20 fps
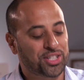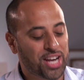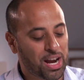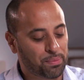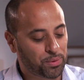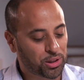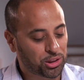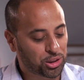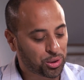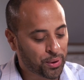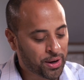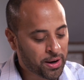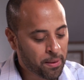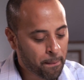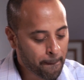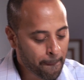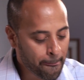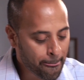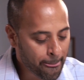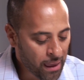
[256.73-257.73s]
chapter 3
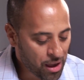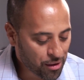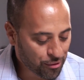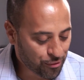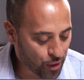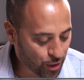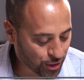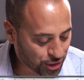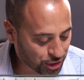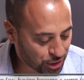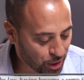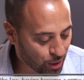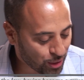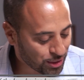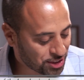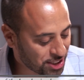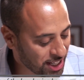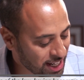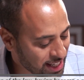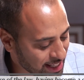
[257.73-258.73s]
verse
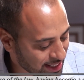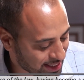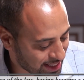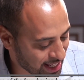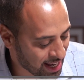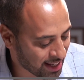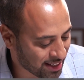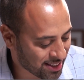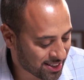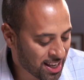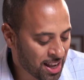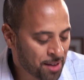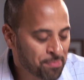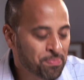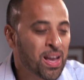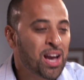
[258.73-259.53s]
13, it says,